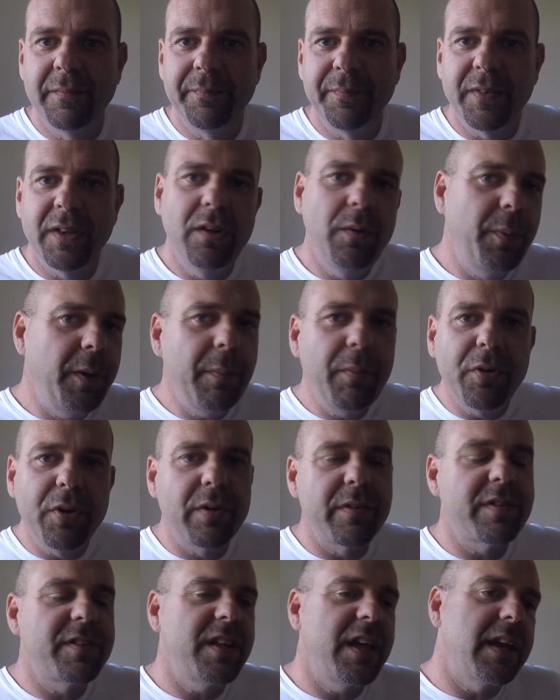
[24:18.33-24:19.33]
And you people
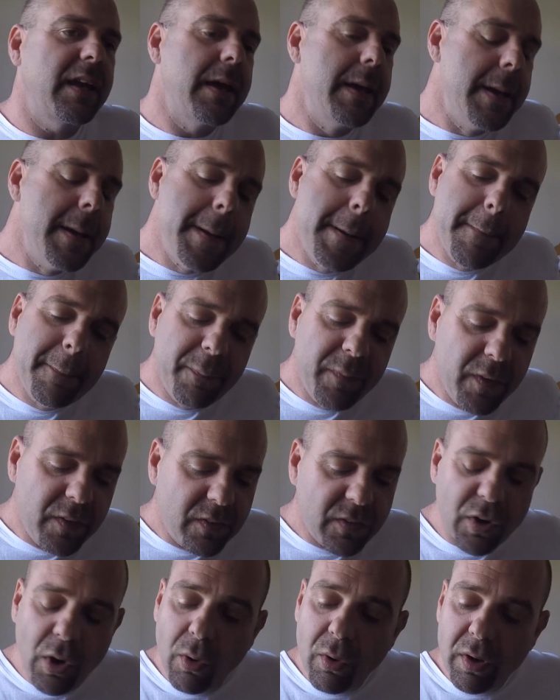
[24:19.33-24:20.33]
don't think.
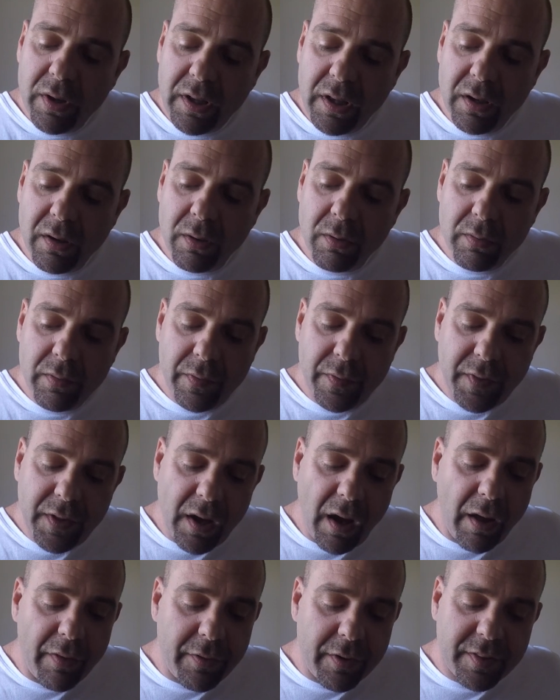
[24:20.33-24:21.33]
So, the
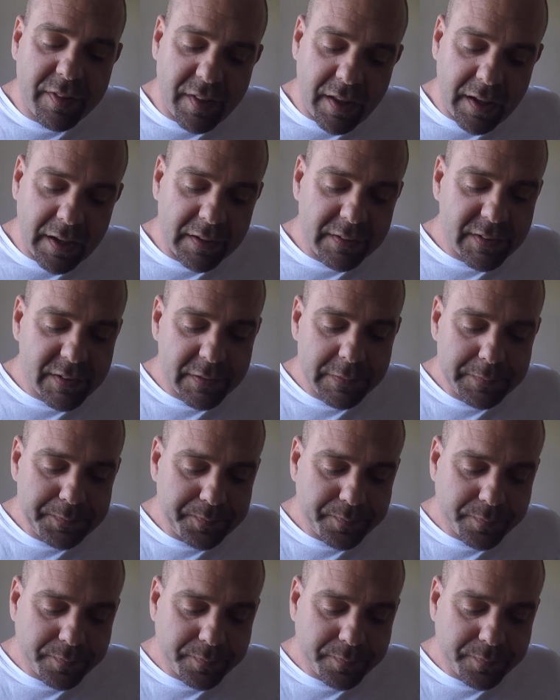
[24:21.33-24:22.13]
other things